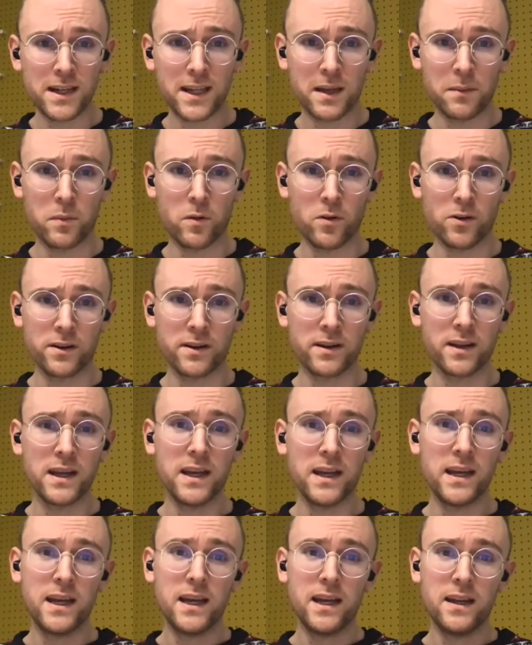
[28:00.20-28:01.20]
important
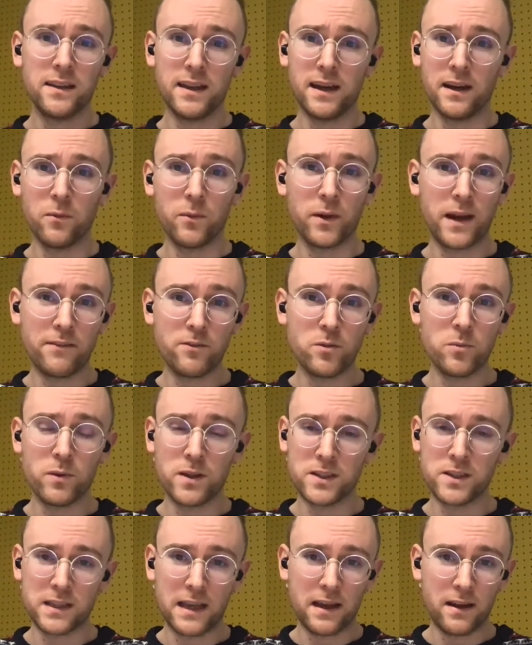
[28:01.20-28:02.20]
that when
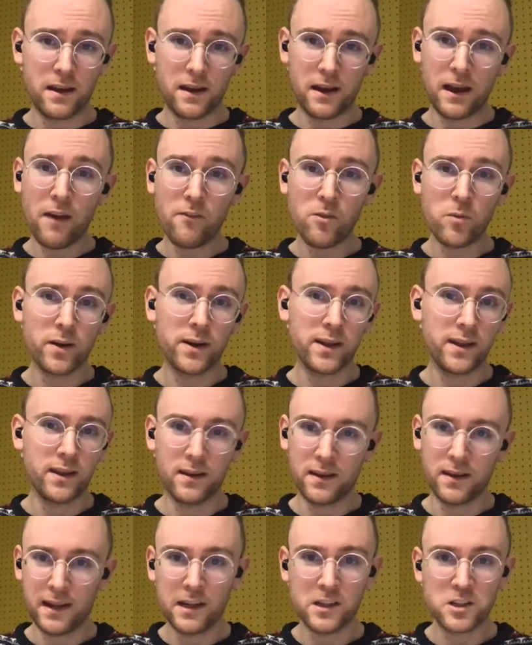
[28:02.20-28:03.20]
everyone everybody
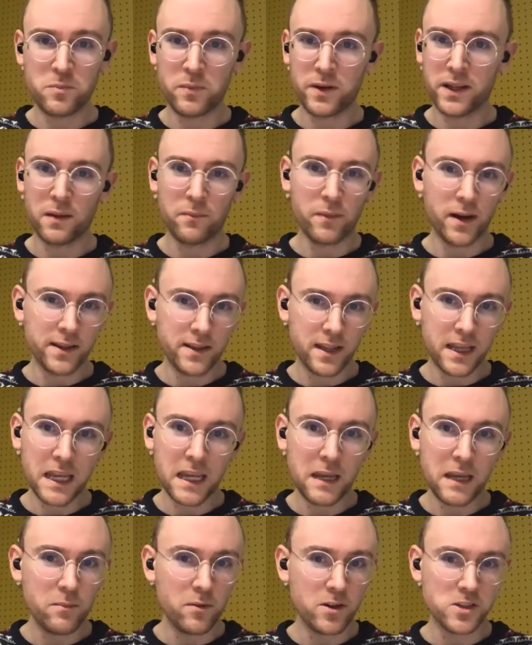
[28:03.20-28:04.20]
and somebody on my
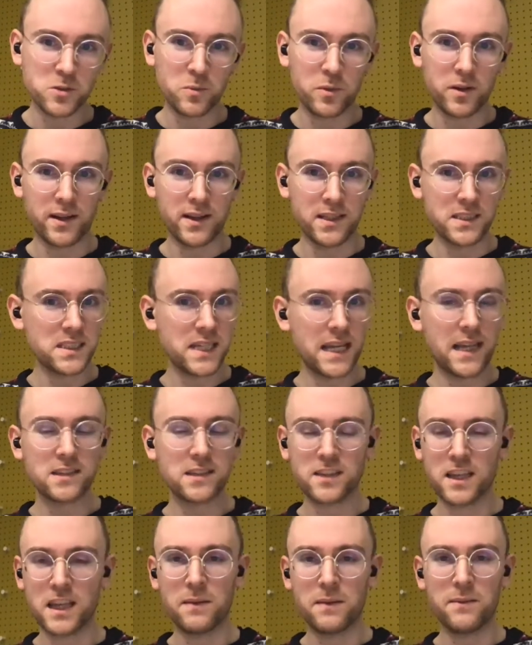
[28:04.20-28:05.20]
team or someone on a sales
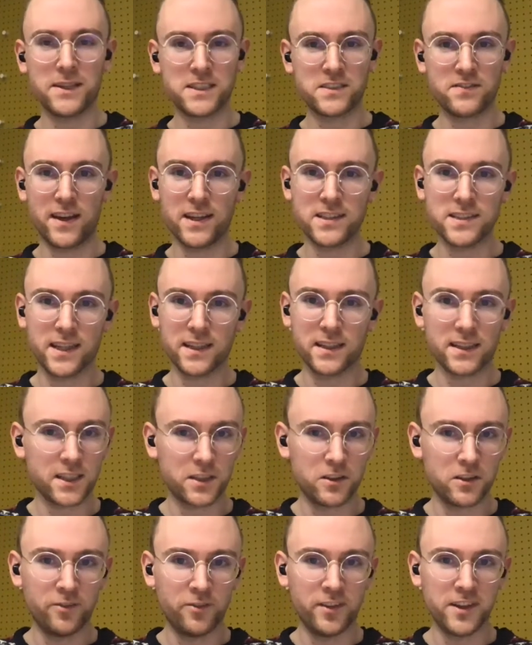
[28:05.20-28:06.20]
team is facing like a
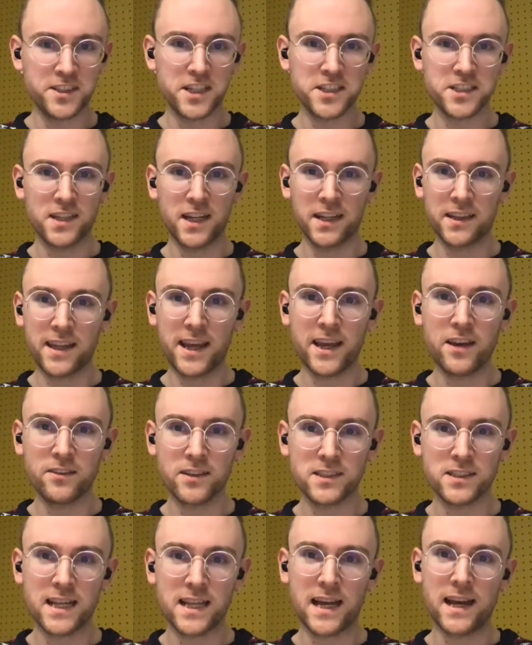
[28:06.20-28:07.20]
tough decision, like they
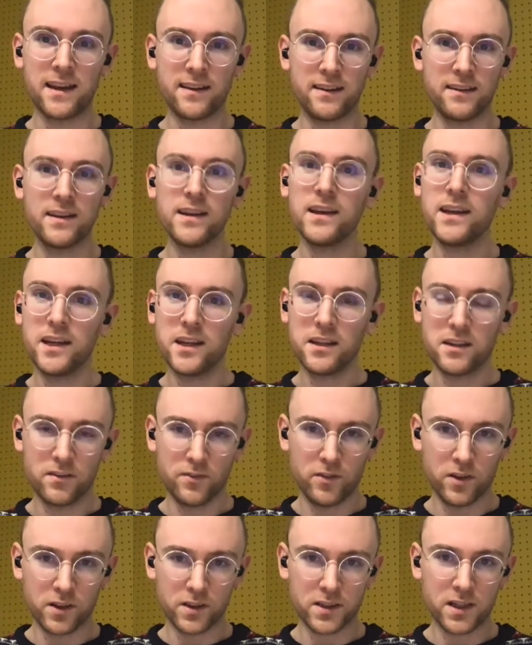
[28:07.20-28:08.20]
understand the
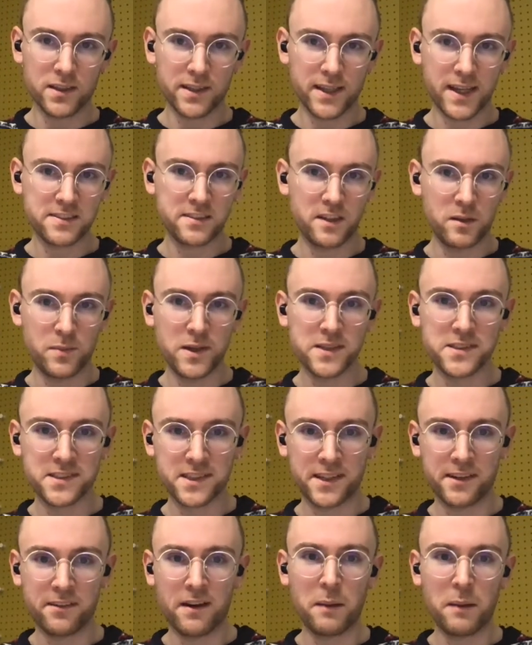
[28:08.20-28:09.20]
full context of the business and
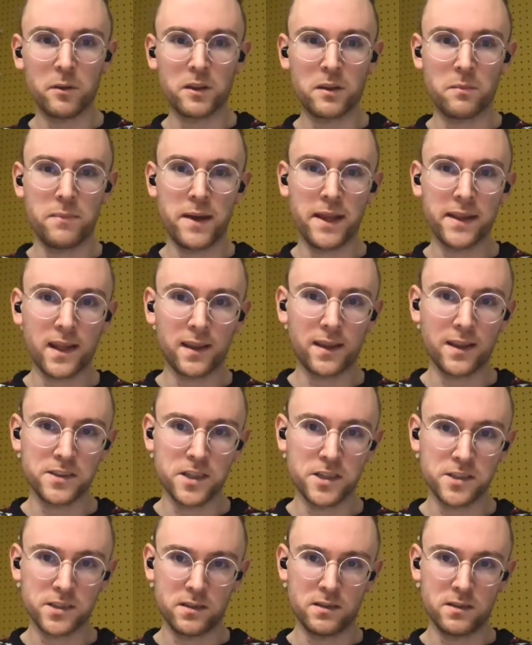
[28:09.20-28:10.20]
they're able to make that
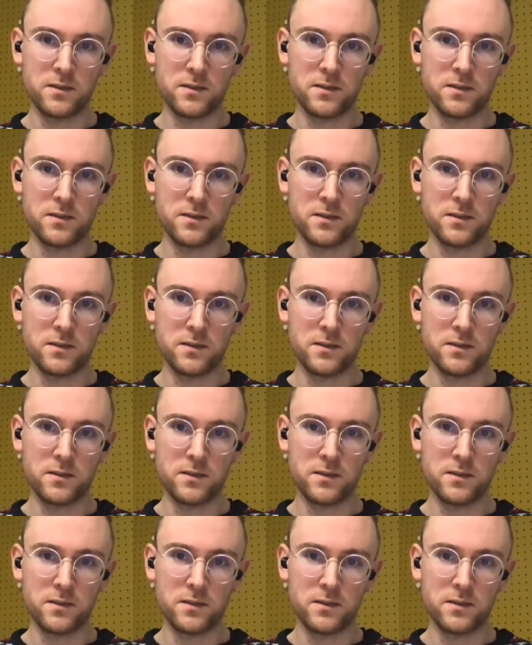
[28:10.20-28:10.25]
decision